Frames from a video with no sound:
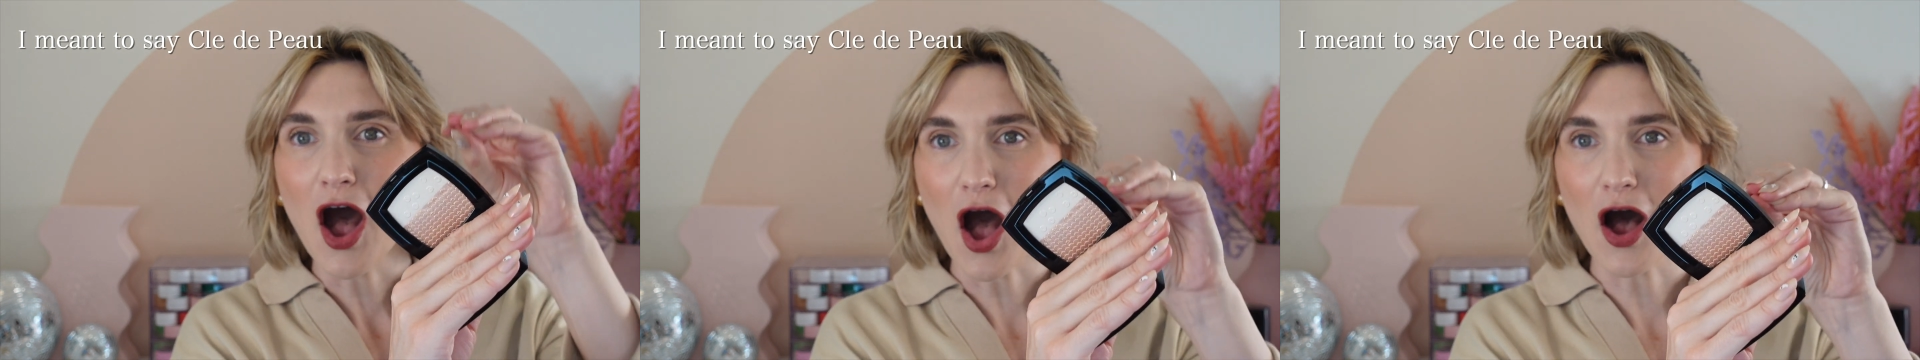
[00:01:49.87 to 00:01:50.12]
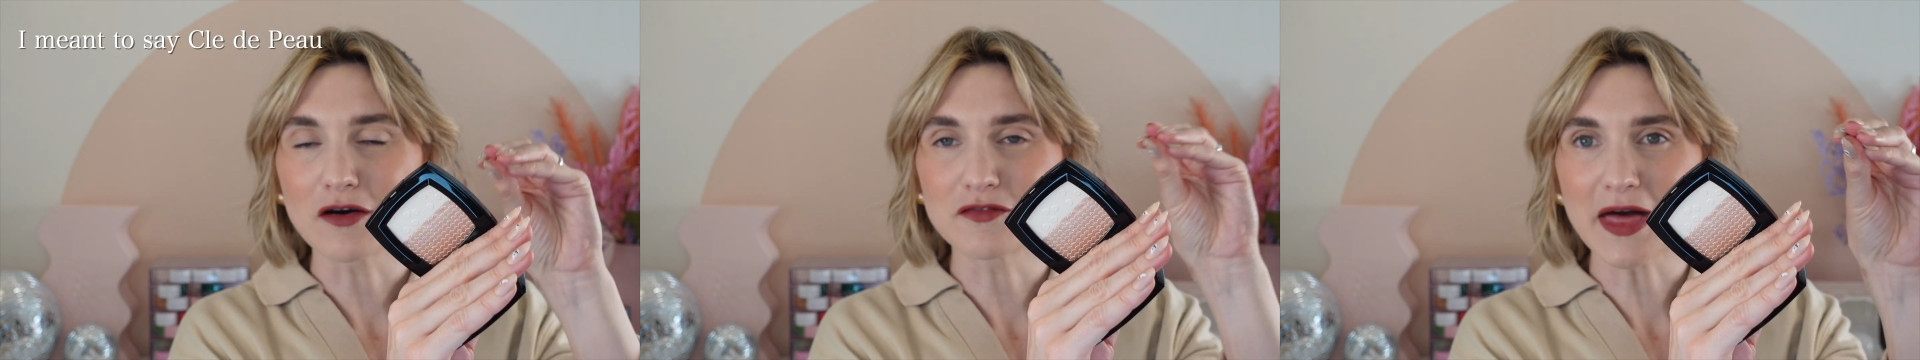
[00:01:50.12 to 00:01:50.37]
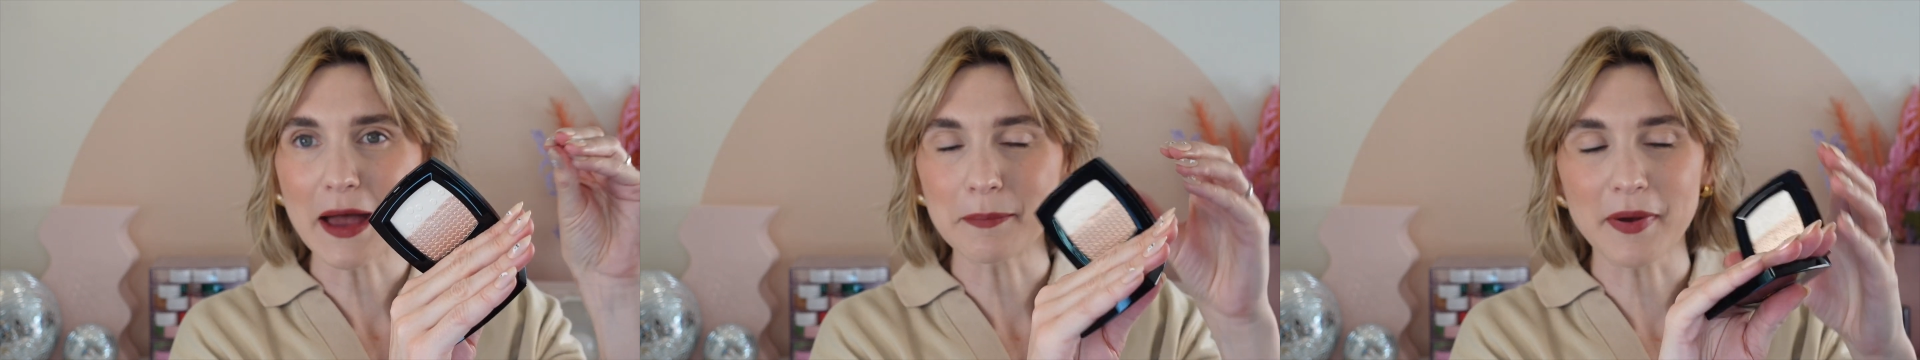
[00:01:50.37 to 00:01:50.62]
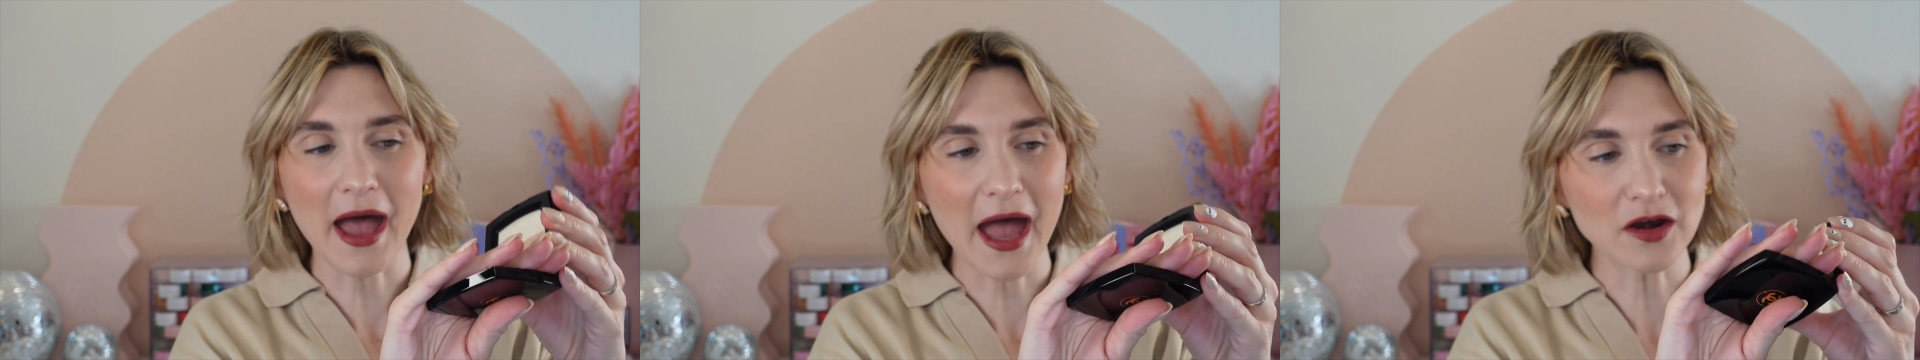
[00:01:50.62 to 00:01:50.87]
of that
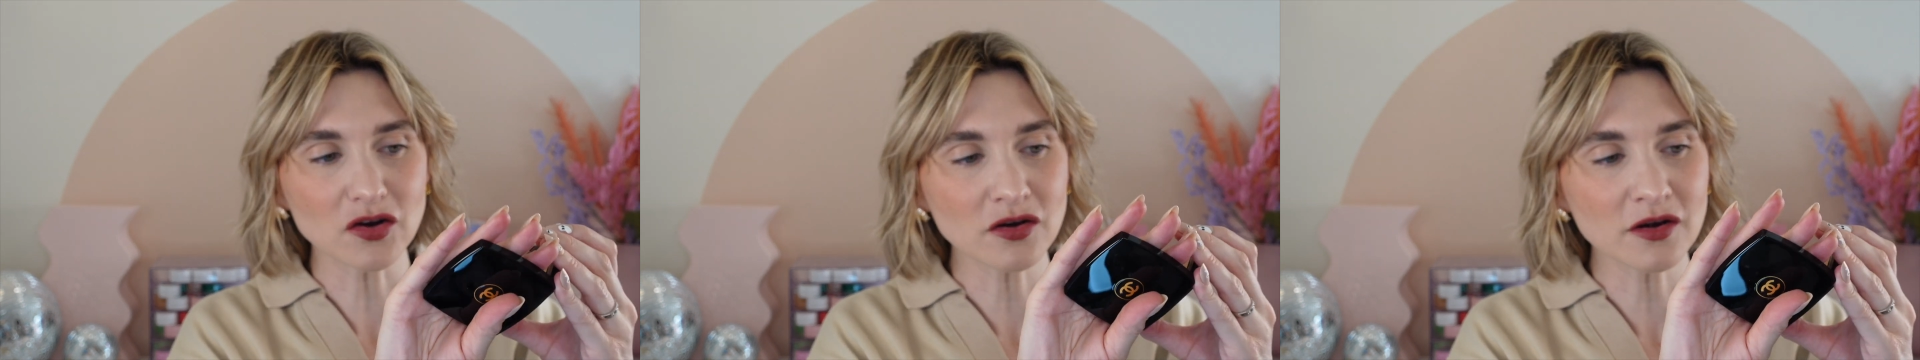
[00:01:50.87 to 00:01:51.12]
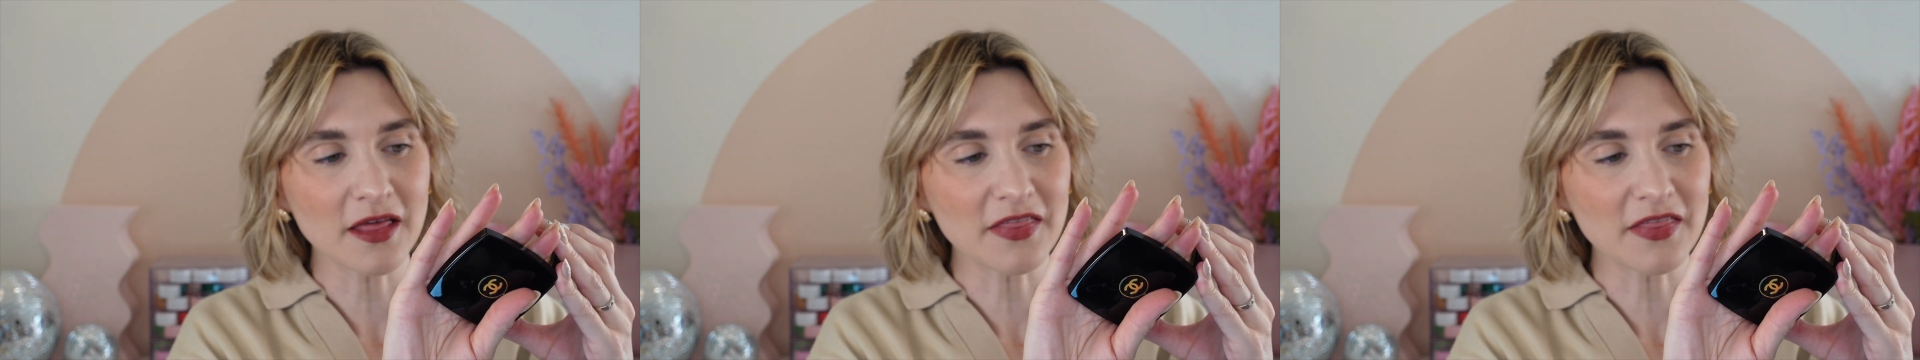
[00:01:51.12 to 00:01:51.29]
pattern.